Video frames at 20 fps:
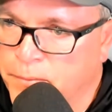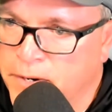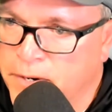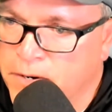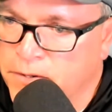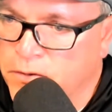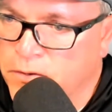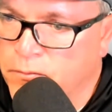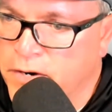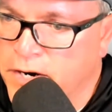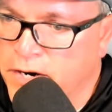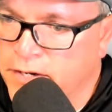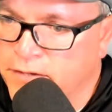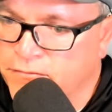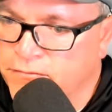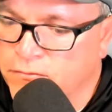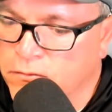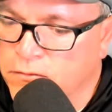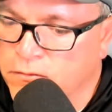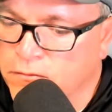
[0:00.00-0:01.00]
prepared and ready
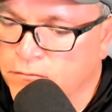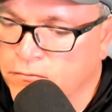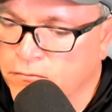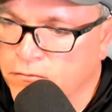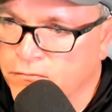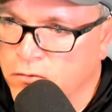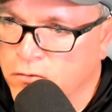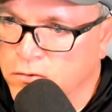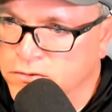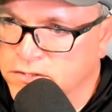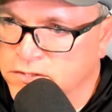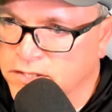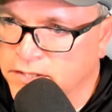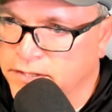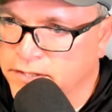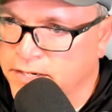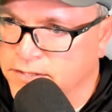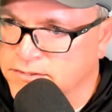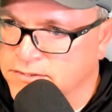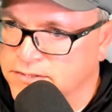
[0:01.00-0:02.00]
for
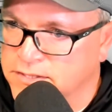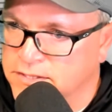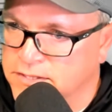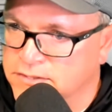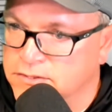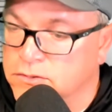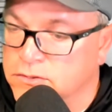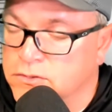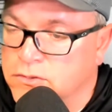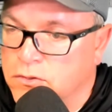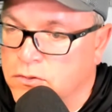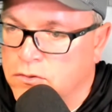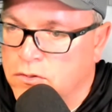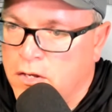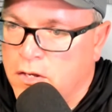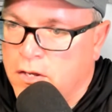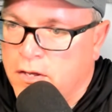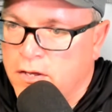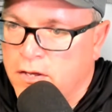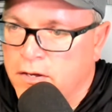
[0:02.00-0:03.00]
varsity next season. So
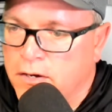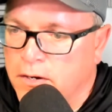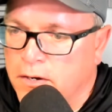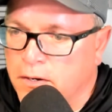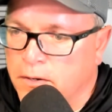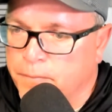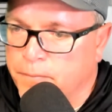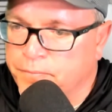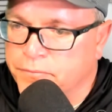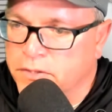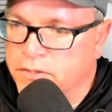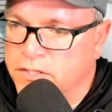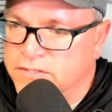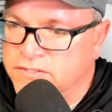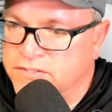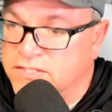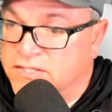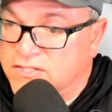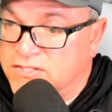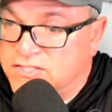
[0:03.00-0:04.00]

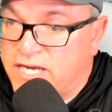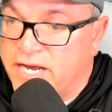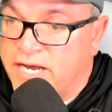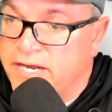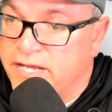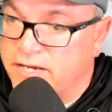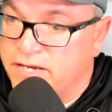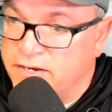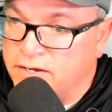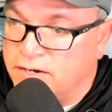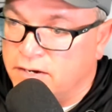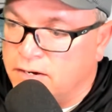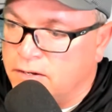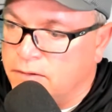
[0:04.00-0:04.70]
it's exciting.